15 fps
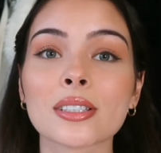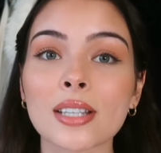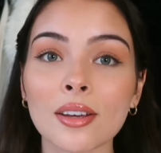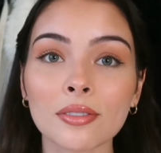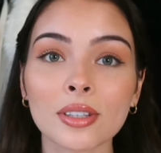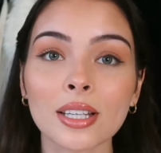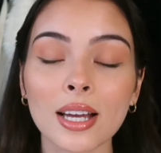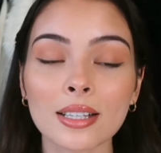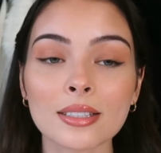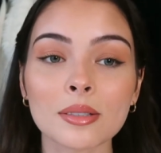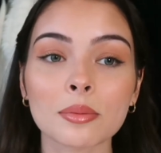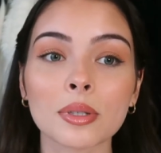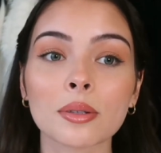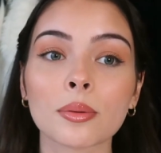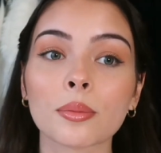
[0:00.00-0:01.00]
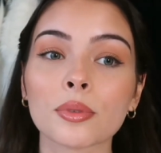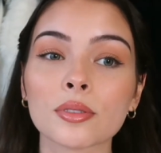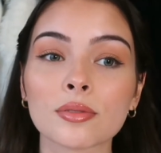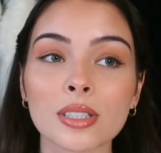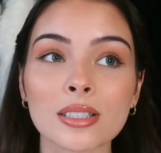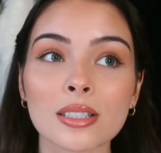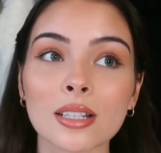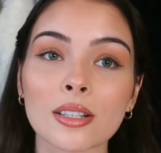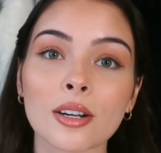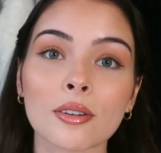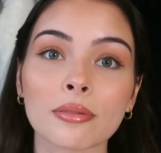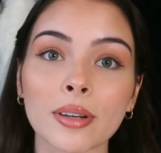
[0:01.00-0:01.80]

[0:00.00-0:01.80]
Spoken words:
Definitely has to be when we visited our